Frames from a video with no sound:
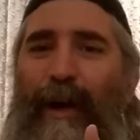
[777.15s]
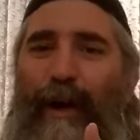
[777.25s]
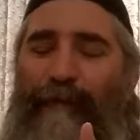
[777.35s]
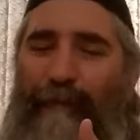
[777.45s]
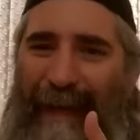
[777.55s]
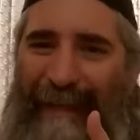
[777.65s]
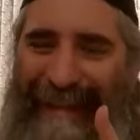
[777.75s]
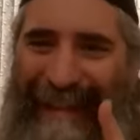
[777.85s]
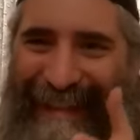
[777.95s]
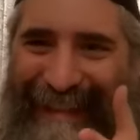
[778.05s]
of my
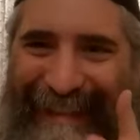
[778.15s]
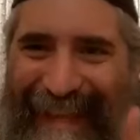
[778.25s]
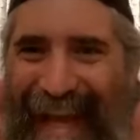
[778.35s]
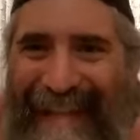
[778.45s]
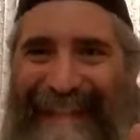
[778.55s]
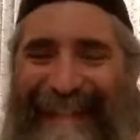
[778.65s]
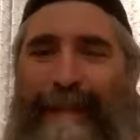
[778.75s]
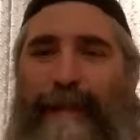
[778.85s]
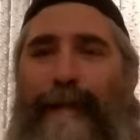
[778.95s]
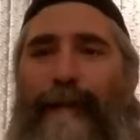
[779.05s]

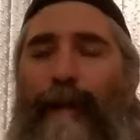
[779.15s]
success,